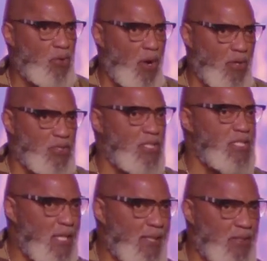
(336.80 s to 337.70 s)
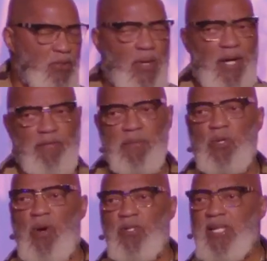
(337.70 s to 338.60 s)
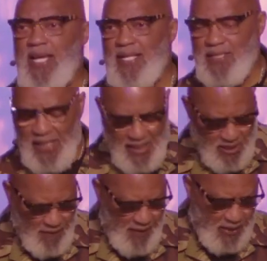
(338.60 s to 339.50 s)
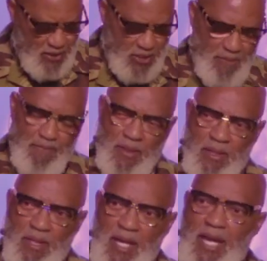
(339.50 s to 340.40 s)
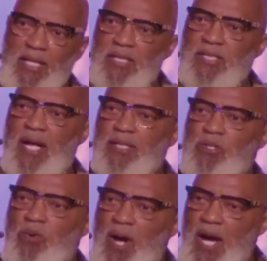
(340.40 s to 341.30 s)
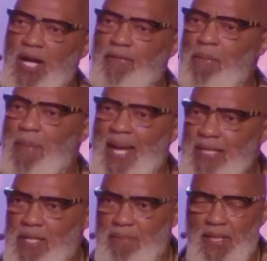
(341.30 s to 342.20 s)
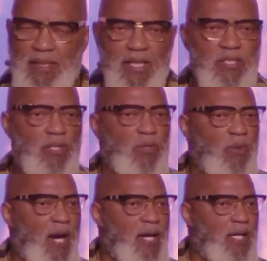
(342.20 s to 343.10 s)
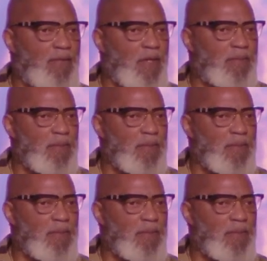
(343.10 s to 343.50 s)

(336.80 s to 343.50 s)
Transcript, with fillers: the cross, the second cry from the cross? It is finished. It is not a cry of abandonment, it's a cry of